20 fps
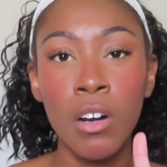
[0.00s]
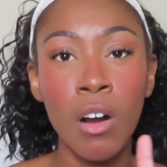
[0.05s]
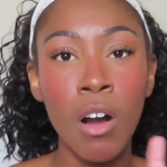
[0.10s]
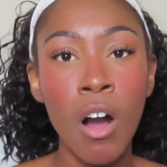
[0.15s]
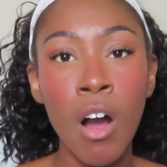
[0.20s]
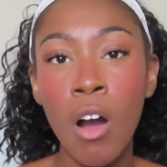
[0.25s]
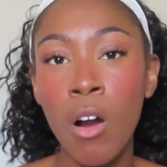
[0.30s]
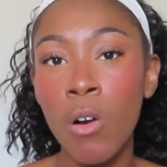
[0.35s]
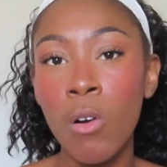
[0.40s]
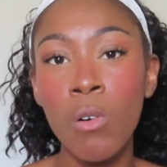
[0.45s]

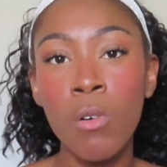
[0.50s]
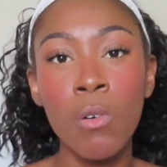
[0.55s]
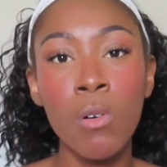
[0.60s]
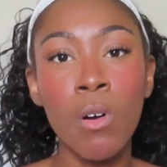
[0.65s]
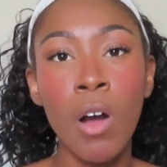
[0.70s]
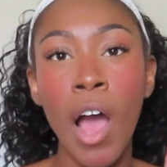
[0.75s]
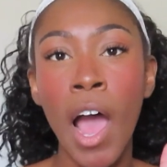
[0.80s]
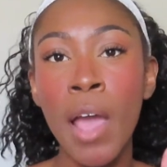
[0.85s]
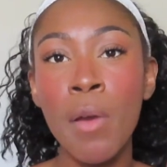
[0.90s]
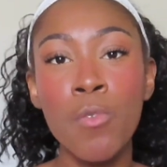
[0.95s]

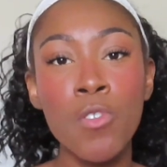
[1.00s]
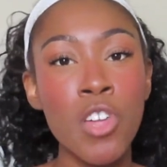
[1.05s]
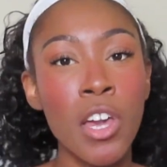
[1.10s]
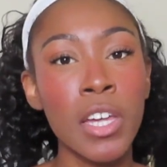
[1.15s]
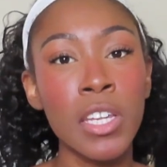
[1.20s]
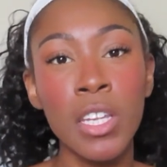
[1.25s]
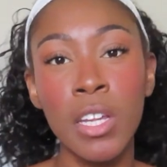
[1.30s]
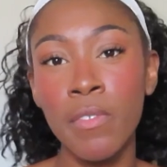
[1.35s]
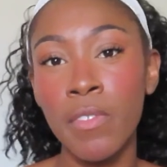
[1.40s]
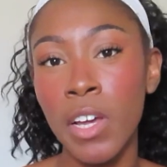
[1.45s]
oh, I wish I
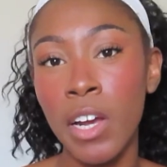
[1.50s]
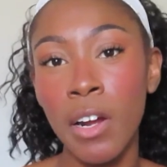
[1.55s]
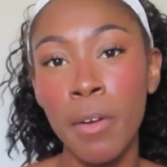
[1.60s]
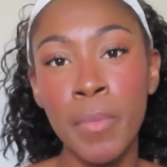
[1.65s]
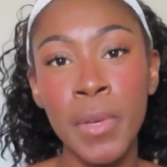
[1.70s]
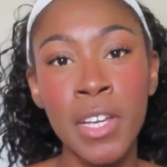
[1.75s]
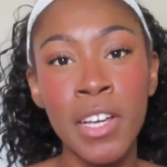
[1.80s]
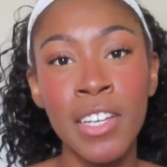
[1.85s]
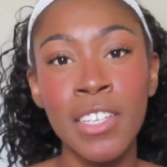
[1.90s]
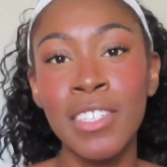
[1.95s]
could live there
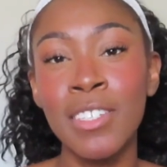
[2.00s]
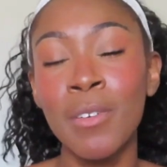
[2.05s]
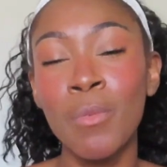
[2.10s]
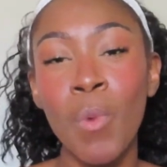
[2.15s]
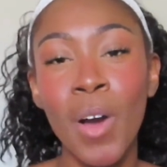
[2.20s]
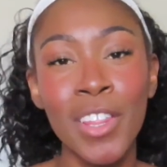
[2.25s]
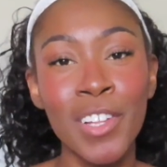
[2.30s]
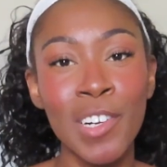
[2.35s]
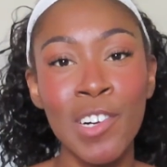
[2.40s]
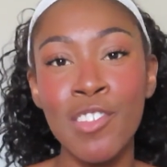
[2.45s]
because the
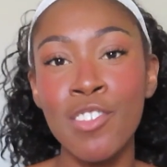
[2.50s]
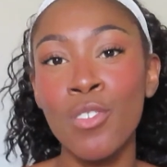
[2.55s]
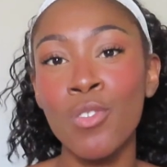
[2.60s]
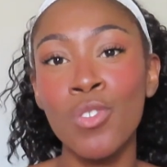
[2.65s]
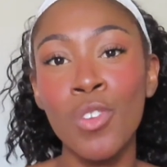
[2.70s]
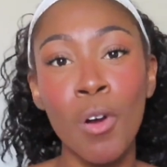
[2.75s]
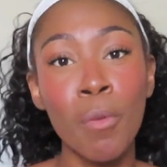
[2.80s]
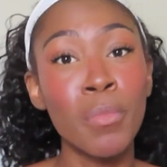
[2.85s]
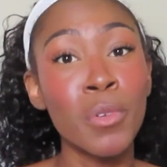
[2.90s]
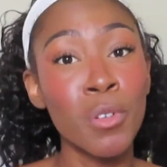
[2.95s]
weather is just
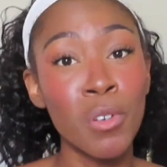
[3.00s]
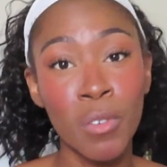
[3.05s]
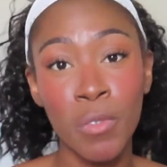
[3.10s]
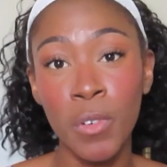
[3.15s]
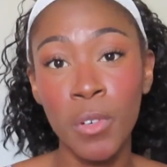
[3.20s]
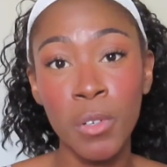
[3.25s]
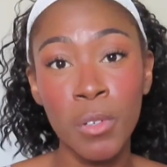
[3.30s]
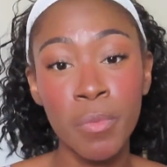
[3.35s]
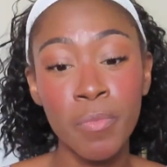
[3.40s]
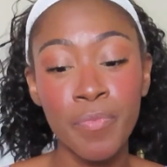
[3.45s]
so
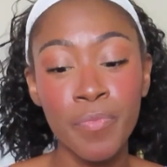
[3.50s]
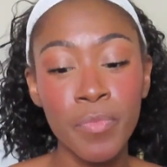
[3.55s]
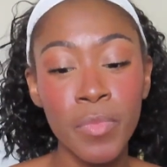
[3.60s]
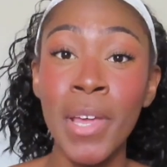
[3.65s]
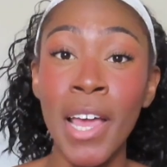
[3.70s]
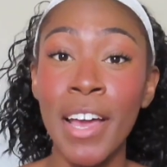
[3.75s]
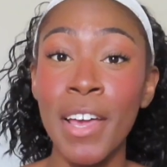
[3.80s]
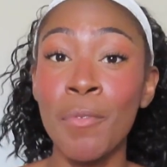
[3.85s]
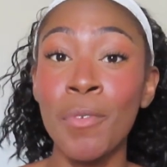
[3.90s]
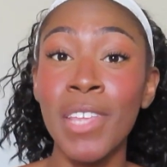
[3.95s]
beautiful.
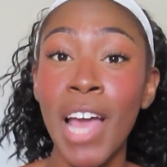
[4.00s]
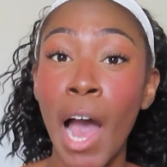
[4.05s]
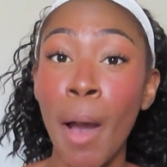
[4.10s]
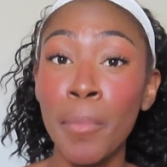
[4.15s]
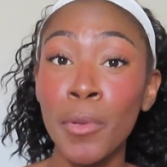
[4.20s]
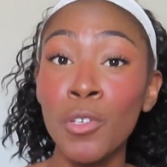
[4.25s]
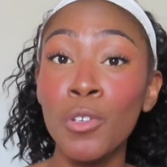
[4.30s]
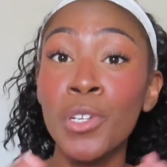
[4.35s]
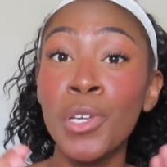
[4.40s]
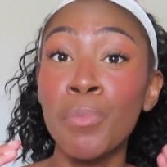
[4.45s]
But yeah, it was
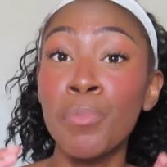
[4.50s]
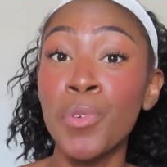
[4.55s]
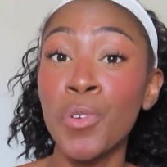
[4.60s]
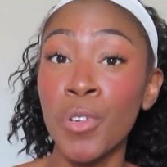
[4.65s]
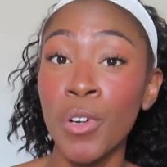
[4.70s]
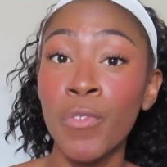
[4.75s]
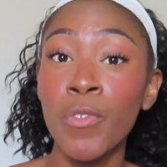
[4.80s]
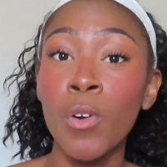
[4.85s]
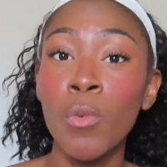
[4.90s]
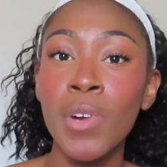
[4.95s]
absolutely
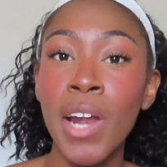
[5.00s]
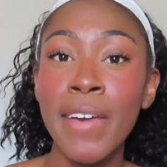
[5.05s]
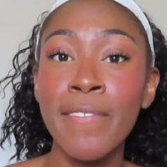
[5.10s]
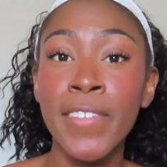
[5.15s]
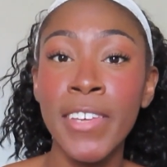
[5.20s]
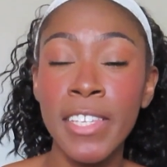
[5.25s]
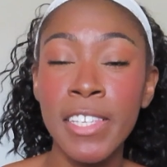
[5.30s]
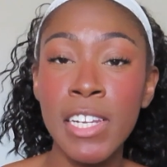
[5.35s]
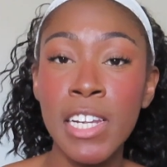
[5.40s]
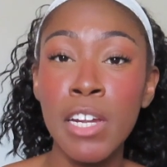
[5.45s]
beautiful when I
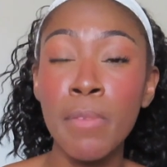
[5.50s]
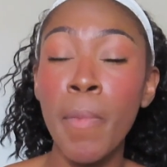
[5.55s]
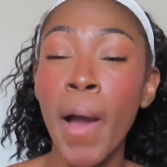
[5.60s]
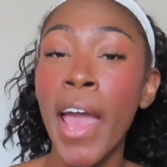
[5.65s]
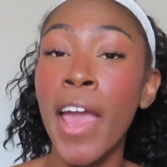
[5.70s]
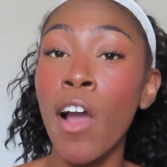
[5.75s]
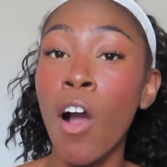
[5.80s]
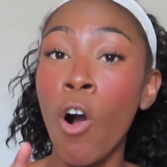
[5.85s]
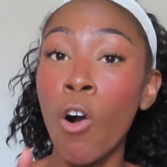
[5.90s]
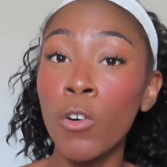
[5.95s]
visited, but
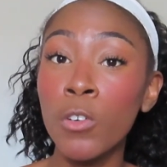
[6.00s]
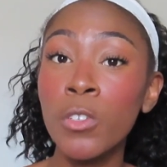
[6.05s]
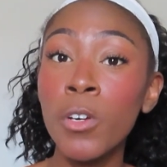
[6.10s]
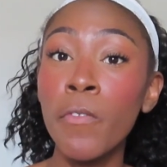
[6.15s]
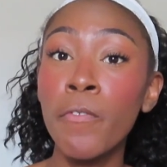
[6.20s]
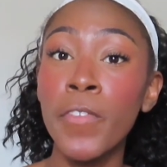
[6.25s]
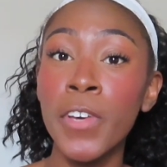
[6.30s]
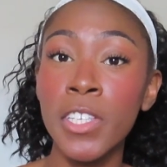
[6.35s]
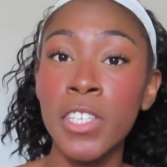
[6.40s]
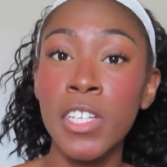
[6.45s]
I also
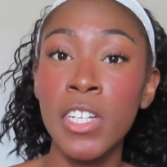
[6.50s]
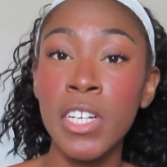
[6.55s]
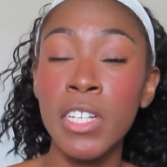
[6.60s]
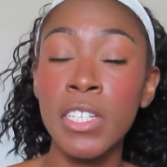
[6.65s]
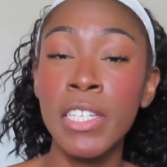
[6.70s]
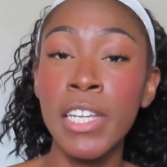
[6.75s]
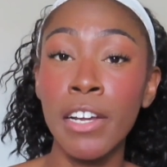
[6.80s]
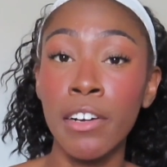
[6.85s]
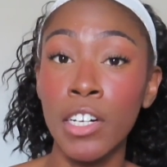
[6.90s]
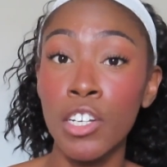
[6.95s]
visited
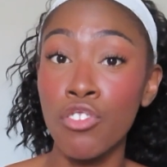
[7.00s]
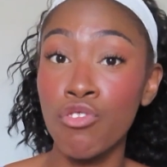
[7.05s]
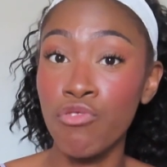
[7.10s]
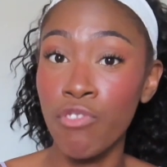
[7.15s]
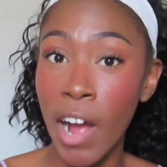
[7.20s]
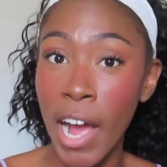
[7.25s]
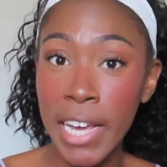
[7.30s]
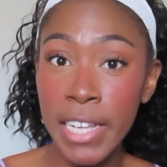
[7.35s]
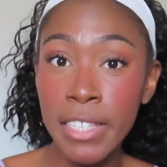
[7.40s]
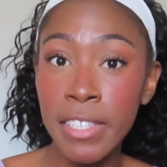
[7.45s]
during
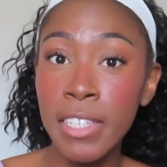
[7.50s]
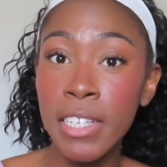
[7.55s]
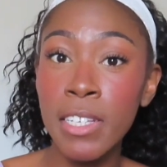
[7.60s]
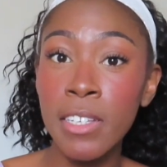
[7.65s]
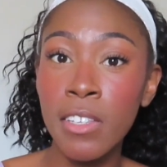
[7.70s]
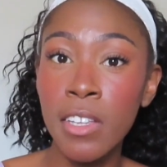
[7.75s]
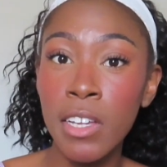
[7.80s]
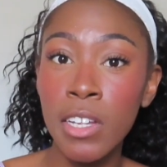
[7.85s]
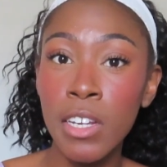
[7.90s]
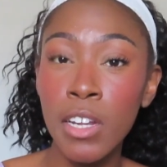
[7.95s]
dry
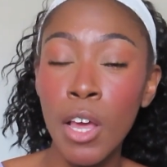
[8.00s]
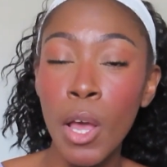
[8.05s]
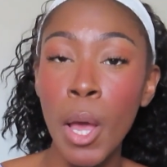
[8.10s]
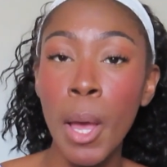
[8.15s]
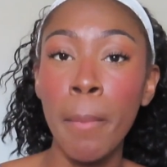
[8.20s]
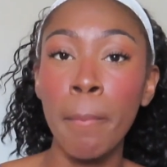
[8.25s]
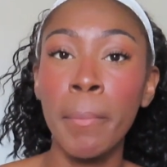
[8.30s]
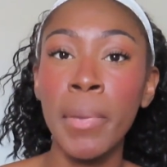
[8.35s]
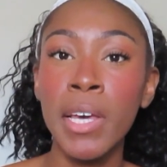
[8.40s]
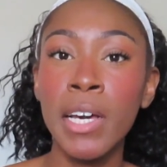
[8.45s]
season
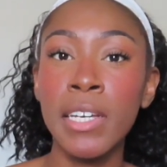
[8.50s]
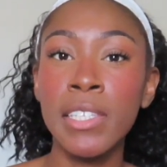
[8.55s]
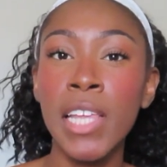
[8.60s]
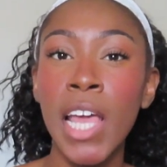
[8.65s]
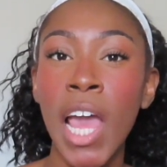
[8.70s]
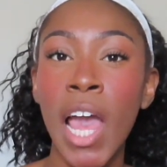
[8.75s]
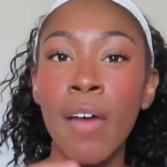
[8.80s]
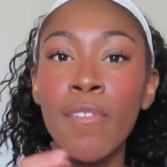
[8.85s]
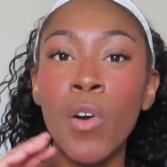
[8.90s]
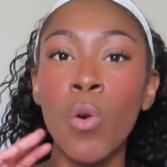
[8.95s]
because
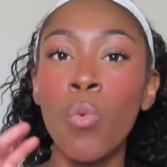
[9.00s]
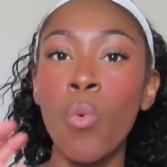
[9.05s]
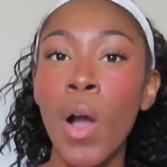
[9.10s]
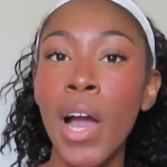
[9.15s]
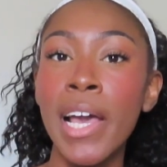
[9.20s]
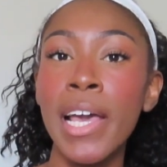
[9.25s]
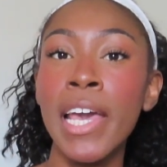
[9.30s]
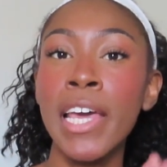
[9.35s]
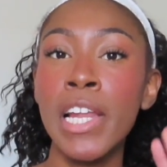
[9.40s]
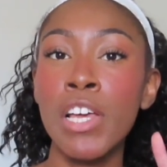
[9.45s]
they have a
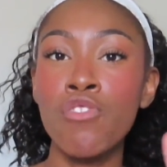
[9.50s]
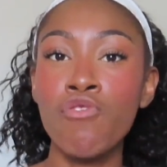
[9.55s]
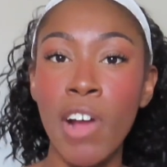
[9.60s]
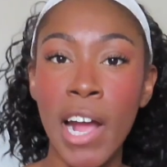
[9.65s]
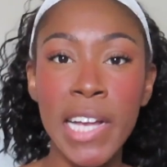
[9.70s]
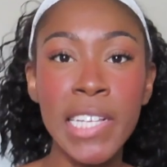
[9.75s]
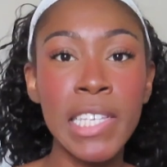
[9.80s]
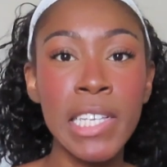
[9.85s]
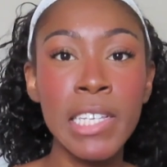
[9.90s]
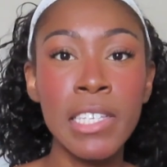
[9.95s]
wet and a
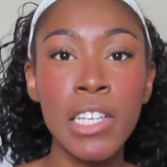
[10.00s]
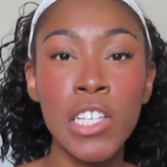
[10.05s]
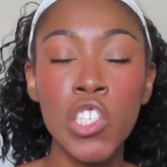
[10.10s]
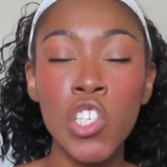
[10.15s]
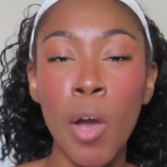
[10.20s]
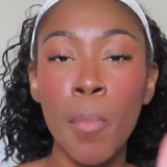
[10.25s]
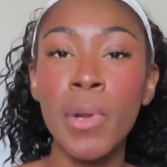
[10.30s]
dry season. So I'm